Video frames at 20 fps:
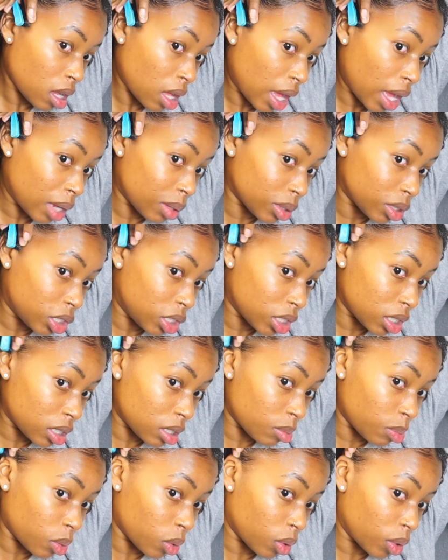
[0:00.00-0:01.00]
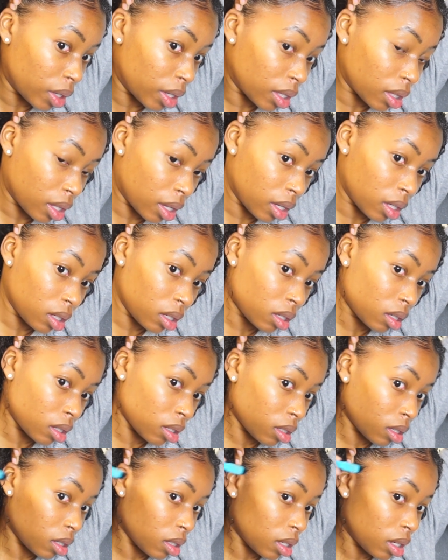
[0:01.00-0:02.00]
I was just deployed like
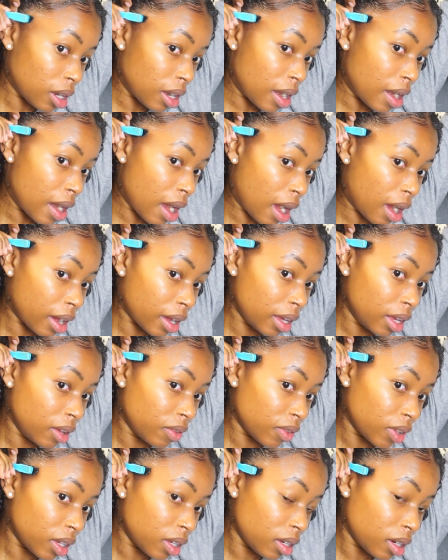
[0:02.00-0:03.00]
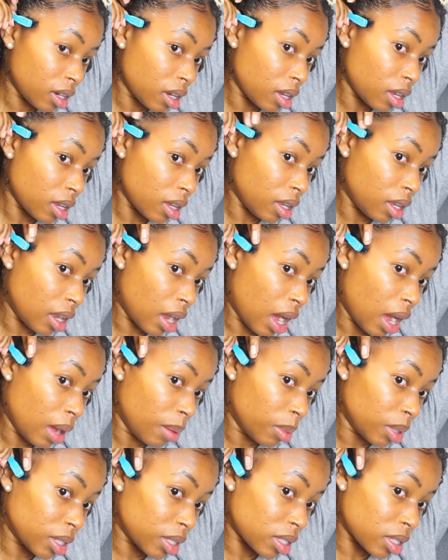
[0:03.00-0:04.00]
not even 9
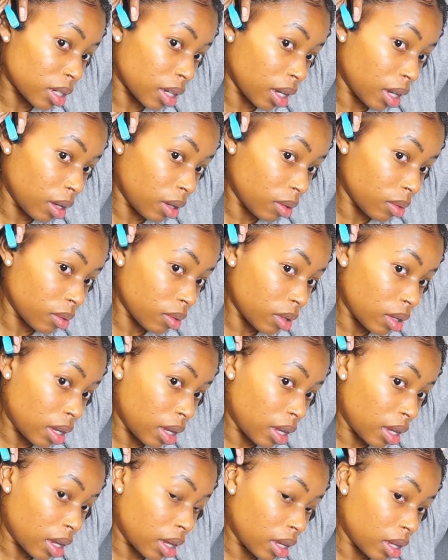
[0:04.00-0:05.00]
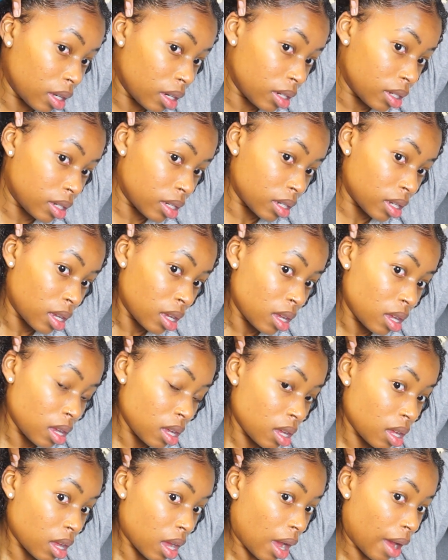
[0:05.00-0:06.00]
months ago, and
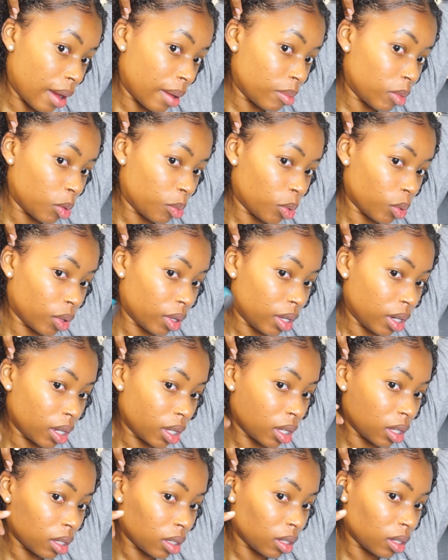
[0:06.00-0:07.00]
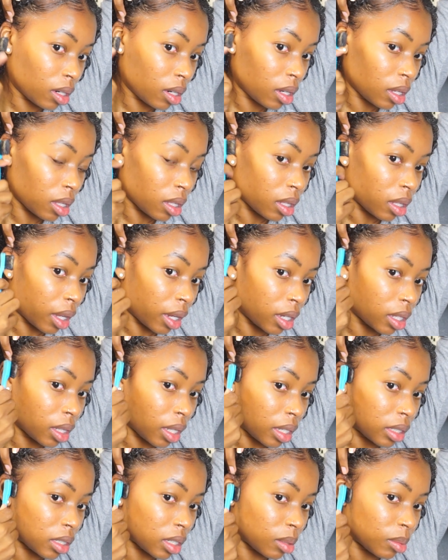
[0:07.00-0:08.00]
I'm deploying again. Like,
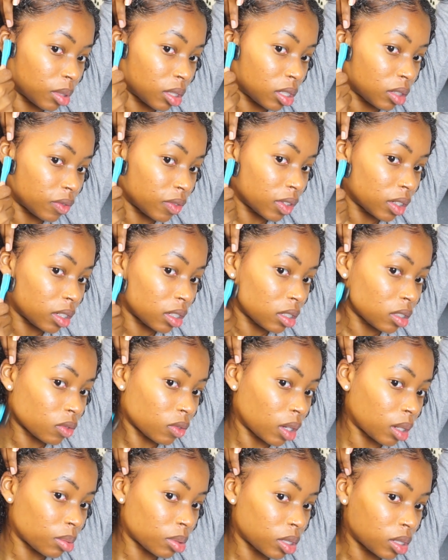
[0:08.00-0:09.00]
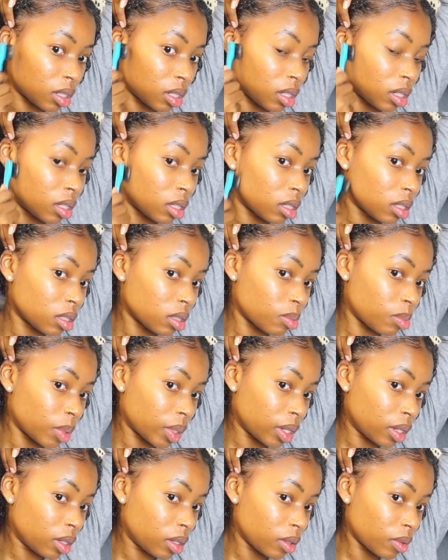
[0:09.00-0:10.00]
that's how much of a disruption it is.
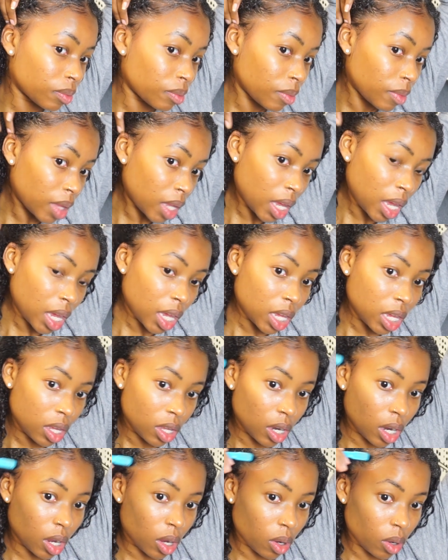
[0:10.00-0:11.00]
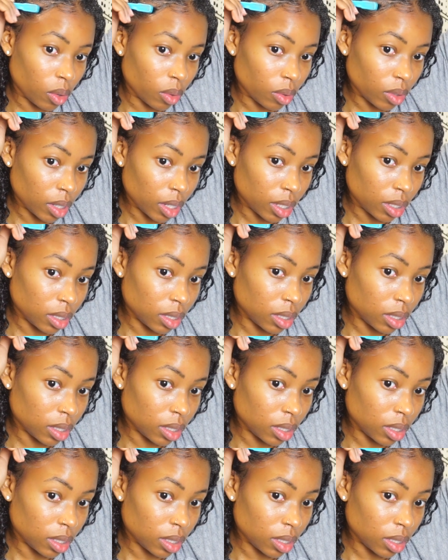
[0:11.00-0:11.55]
But you know,